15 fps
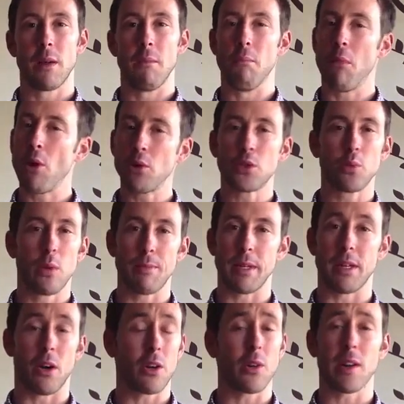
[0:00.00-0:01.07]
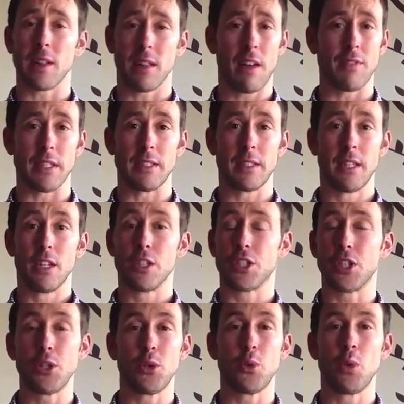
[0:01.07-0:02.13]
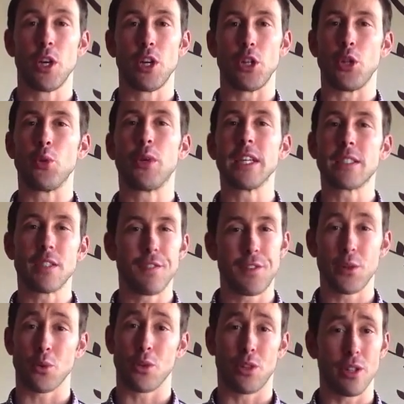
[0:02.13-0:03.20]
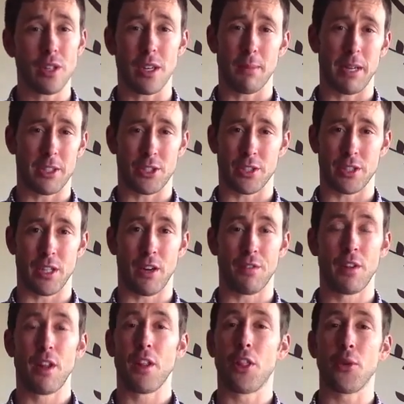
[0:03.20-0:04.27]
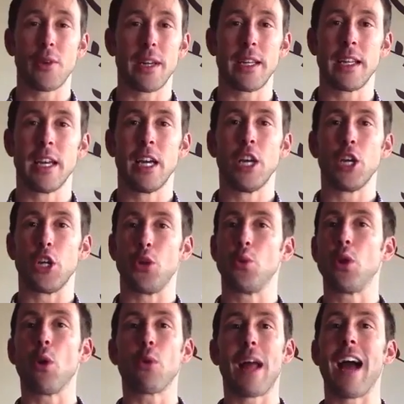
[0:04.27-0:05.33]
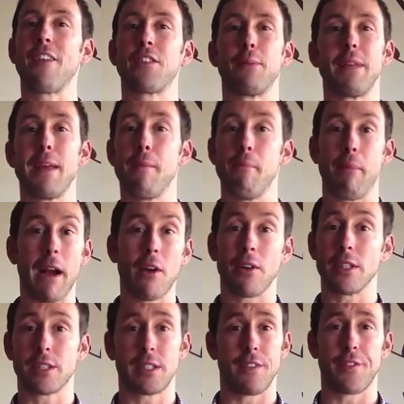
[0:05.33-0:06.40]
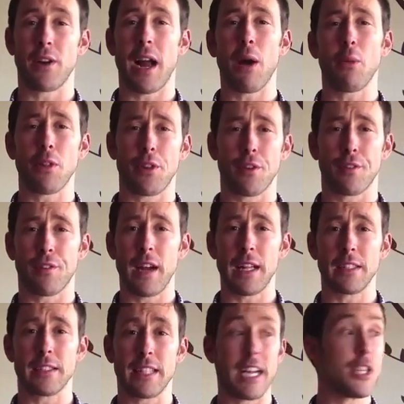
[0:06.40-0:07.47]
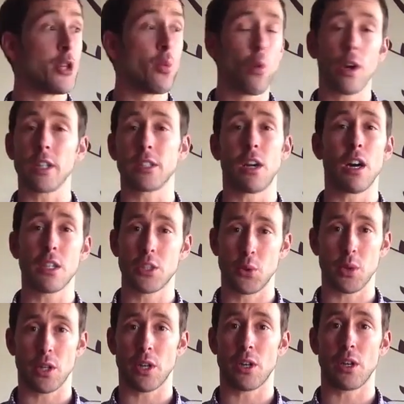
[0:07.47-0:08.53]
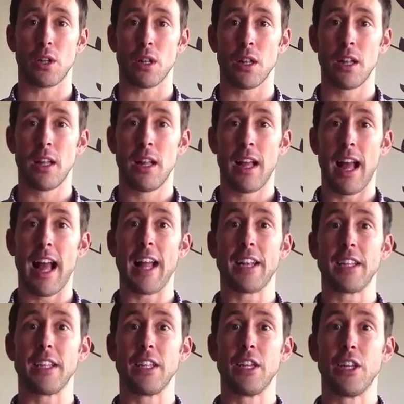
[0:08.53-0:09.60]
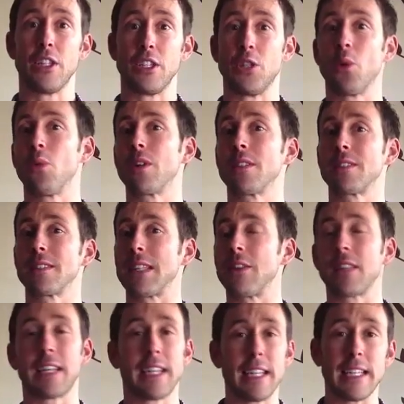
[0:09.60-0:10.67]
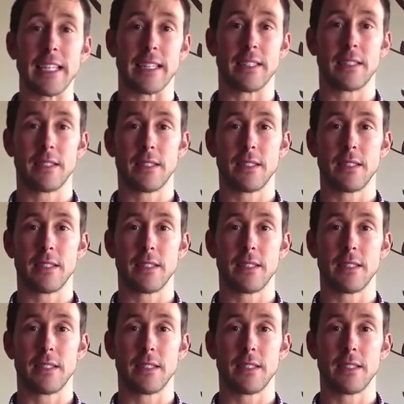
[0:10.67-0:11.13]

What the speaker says: most women are going to love it. Two, you get to feel good about yourself. Three, you don't have to be embarrassed if you're out with your friends and you want to talk to a girl and you don't want to sound like an idiot.